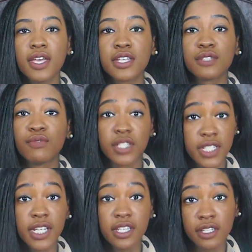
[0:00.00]
is
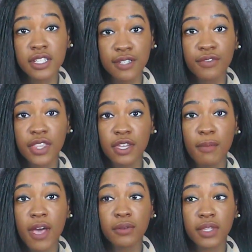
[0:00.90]
ridiculous for the
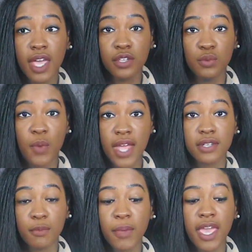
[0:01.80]
amount that you
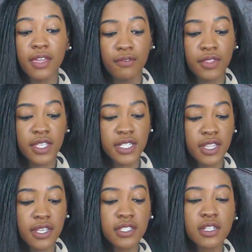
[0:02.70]
end up paying for these
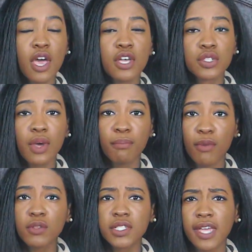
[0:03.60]
things. So I'm
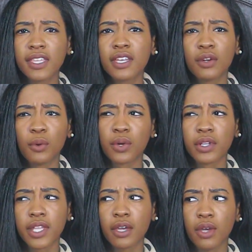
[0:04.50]
most likely going to
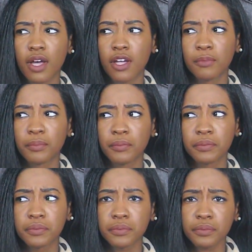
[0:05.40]
order like
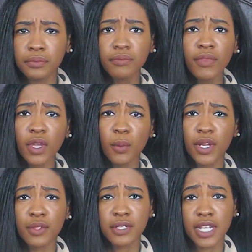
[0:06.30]
one
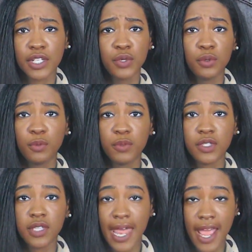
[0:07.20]
of those like tubes
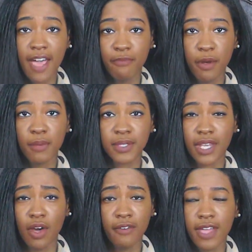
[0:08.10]
that have pumps
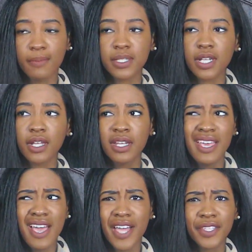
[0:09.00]
like off Amazon.
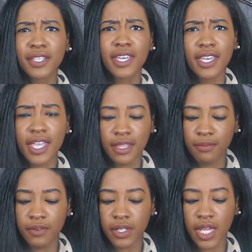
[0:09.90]
I think you can get them
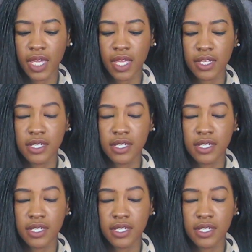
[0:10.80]
for like